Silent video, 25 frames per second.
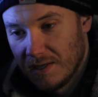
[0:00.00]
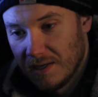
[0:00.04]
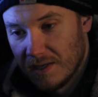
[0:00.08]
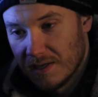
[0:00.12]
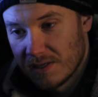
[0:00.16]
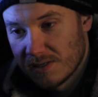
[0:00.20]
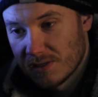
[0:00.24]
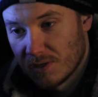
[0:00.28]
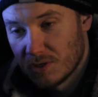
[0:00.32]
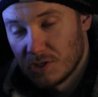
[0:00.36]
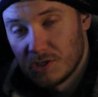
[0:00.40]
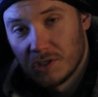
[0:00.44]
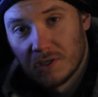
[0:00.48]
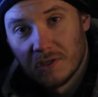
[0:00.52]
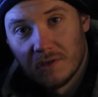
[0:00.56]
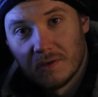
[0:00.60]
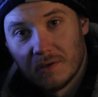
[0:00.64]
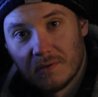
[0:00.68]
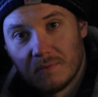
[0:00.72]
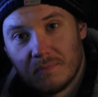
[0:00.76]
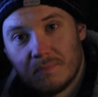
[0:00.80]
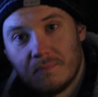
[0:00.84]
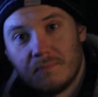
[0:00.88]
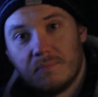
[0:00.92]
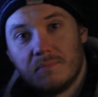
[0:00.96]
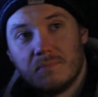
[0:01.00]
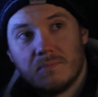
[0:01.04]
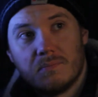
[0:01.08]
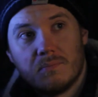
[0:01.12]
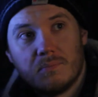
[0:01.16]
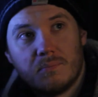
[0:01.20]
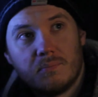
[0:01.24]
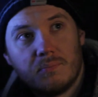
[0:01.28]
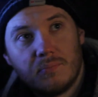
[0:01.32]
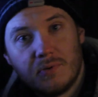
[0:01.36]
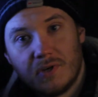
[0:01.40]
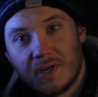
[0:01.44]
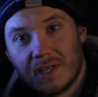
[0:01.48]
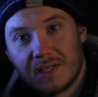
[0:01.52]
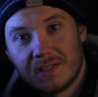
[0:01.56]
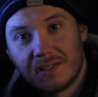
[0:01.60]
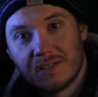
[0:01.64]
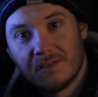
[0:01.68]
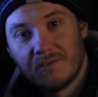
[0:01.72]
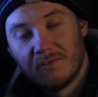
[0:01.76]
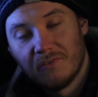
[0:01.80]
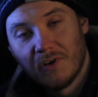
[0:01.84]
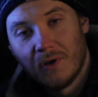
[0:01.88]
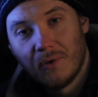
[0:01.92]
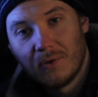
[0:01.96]
as long as you're
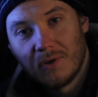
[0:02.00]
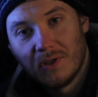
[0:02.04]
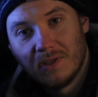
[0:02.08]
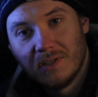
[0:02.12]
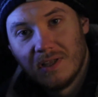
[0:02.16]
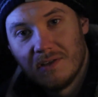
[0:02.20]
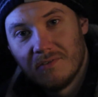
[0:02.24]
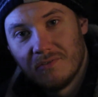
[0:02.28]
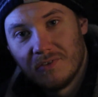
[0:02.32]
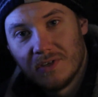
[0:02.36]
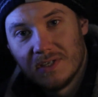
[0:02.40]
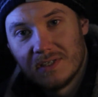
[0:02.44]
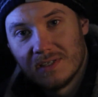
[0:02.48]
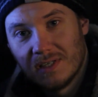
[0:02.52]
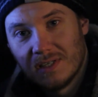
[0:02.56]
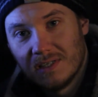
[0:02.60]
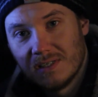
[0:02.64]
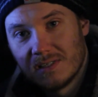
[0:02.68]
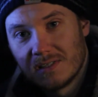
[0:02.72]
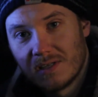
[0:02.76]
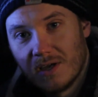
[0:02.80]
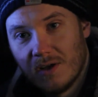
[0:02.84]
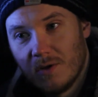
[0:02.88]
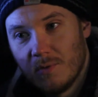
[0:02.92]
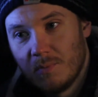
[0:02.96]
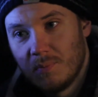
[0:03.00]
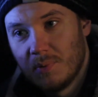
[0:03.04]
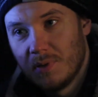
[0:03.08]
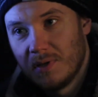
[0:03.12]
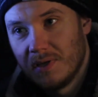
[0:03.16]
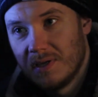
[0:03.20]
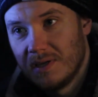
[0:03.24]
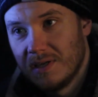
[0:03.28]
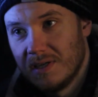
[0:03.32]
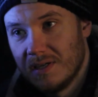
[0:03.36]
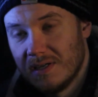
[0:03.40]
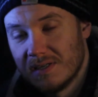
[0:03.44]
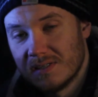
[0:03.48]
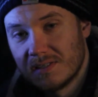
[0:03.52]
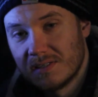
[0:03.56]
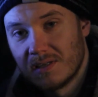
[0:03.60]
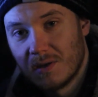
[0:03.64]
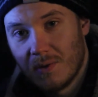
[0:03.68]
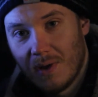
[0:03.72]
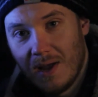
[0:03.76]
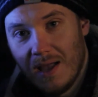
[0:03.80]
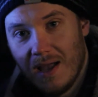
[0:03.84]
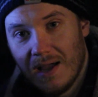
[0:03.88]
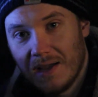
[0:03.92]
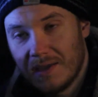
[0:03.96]
predicted focal length for your telescope is
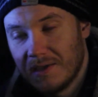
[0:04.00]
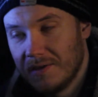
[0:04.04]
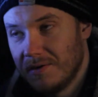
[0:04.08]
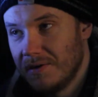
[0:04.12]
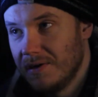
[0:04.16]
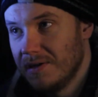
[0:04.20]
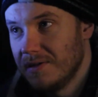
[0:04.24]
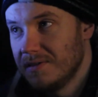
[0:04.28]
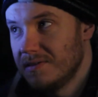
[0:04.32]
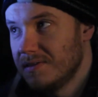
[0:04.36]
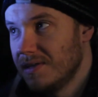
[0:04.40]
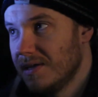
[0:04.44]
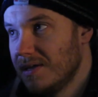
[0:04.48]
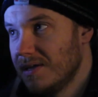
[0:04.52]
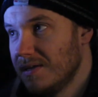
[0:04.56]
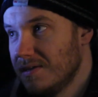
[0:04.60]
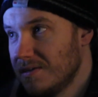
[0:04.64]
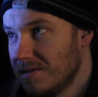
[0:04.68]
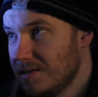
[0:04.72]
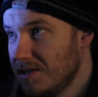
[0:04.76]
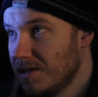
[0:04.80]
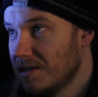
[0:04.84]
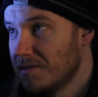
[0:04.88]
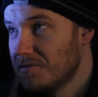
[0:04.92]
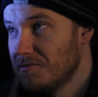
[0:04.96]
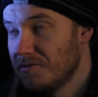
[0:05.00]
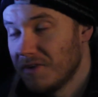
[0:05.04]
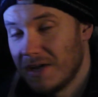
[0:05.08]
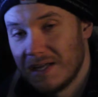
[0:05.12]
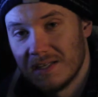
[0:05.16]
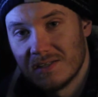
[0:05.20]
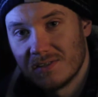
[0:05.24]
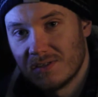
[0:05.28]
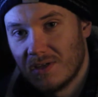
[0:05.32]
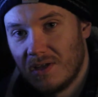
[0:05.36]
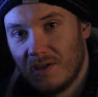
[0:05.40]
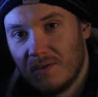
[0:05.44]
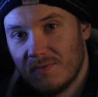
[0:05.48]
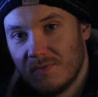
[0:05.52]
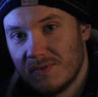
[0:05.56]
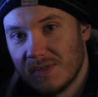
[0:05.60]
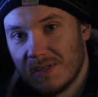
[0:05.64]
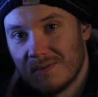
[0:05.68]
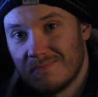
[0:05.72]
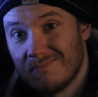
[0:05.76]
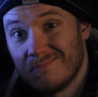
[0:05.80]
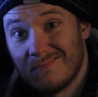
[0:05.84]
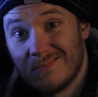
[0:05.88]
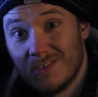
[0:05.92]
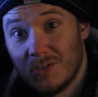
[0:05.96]
quite accurate, then you can find solves in
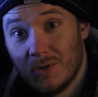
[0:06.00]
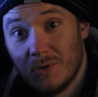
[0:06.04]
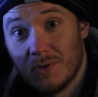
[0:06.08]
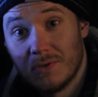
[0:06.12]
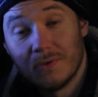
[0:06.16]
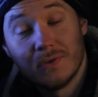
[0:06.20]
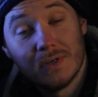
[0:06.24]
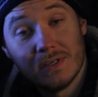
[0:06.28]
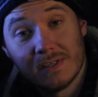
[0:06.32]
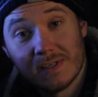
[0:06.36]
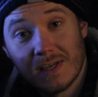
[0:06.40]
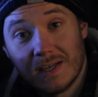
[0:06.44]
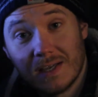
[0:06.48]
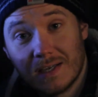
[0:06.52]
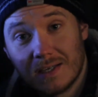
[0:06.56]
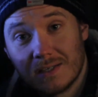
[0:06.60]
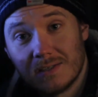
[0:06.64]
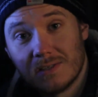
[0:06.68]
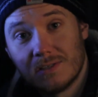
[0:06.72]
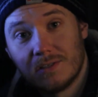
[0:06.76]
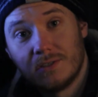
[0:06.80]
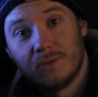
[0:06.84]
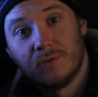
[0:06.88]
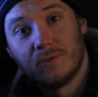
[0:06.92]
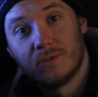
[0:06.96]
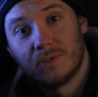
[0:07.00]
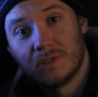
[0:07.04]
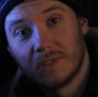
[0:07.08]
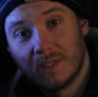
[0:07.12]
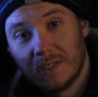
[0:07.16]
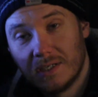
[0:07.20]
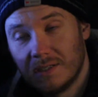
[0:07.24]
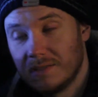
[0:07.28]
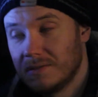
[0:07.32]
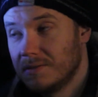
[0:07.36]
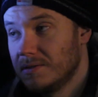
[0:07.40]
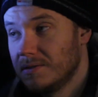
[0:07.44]
2 or 3 seconds usually.